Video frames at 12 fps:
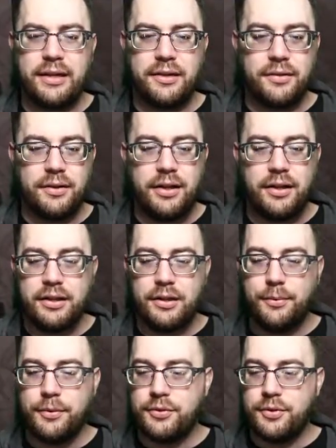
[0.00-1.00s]
I kind of like the
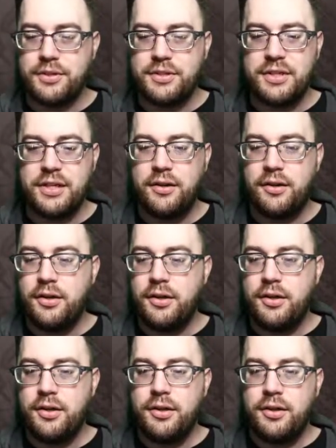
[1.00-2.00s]
blue sources here.
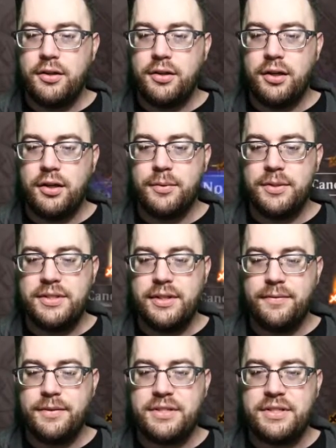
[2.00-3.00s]
Let's sing
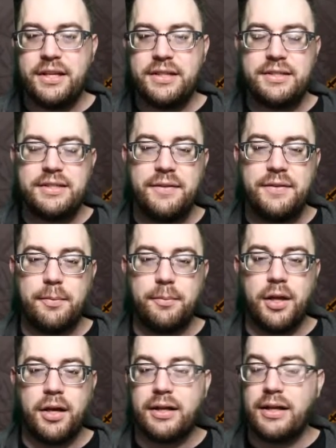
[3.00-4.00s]
for 6 and see if they
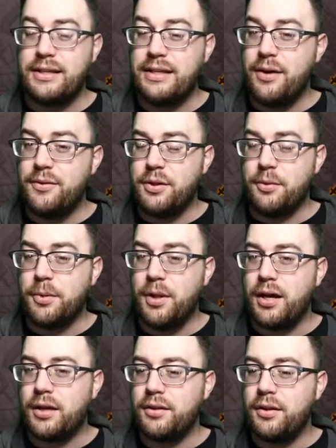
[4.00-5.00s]
block. I doubt they'll
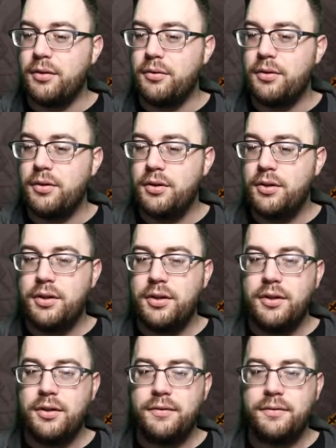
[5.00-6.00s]
block though.
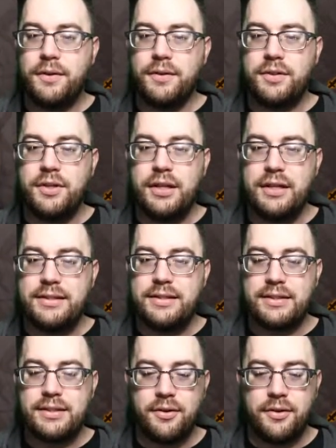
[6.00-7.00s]
Feels good. Get
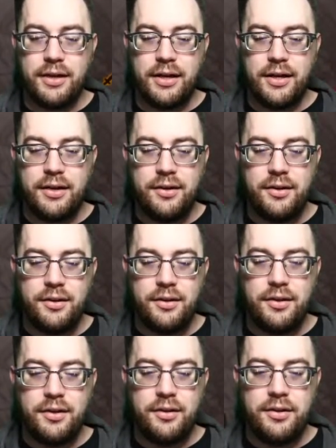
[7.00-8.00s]
6, go to 9.
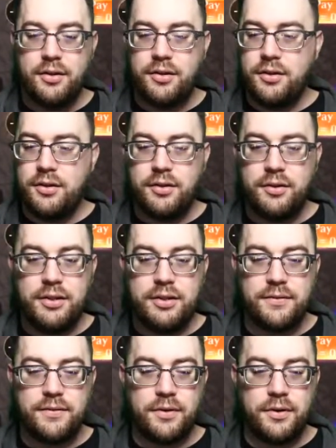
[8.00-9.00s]
Do this
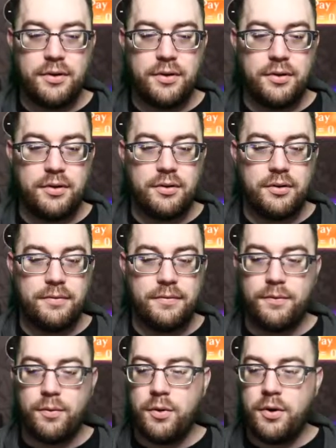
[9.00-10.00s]
for
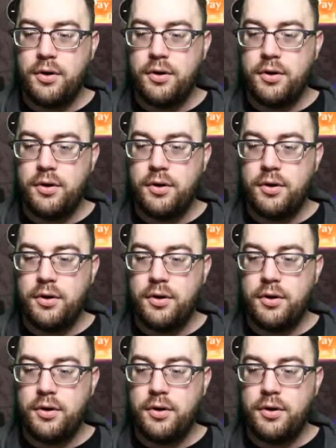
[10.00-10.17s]
4.